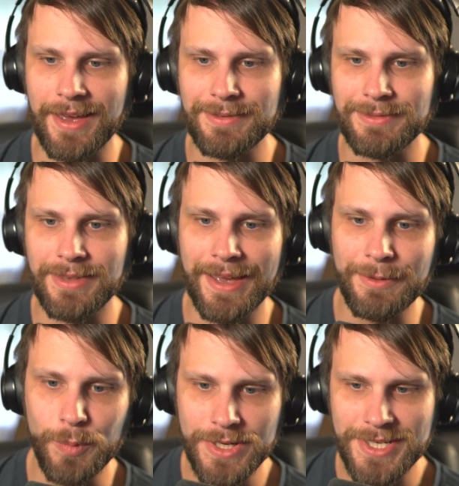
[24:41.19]
I, I
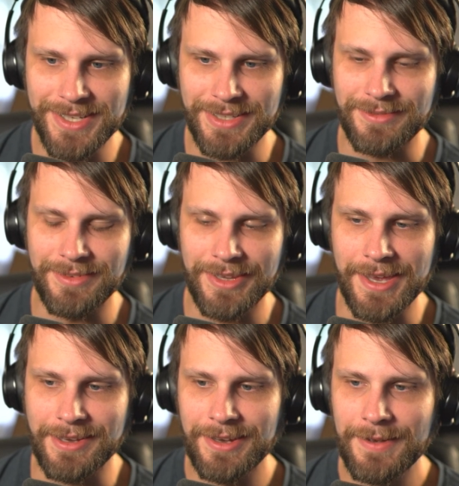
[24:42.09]
wish it had,
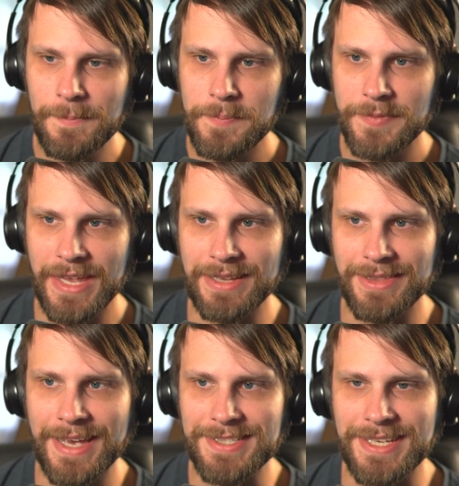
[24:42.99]
like that
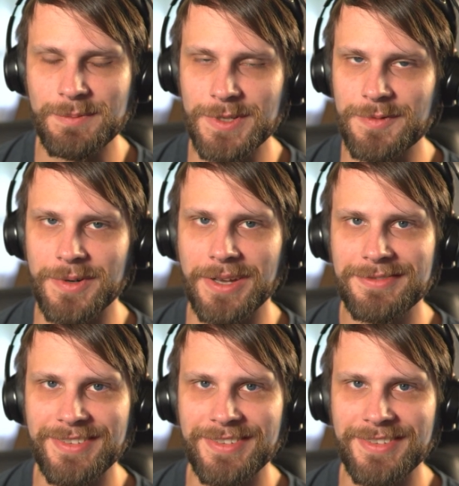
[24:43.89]
last game was rough.